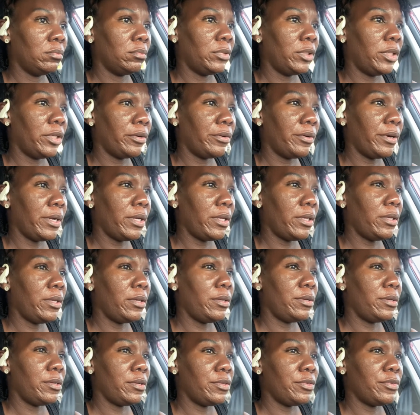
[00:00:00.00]
the credit
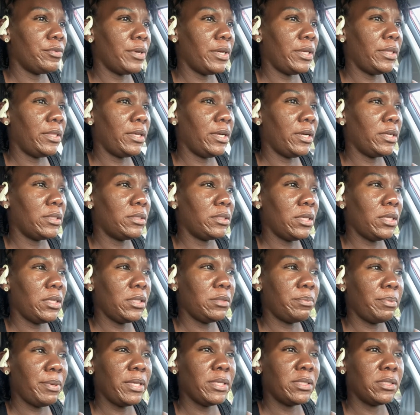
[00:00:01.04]
union's right there.
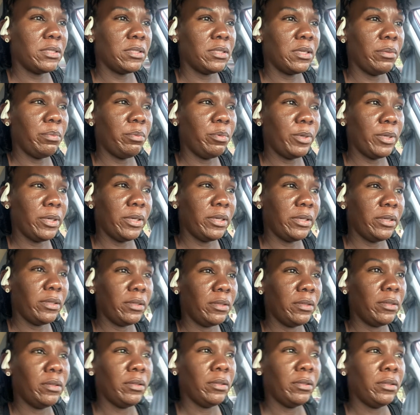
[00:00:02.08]
Satisfied Subway.
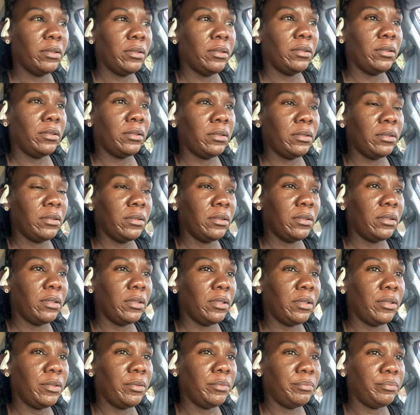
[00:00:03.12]

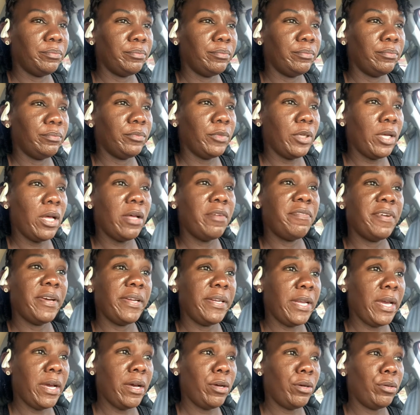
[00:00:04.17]
Um, well, I'll find
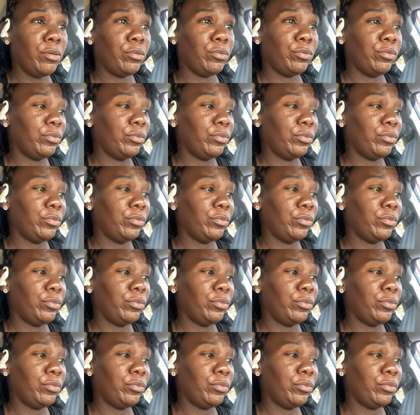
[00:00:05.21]
out.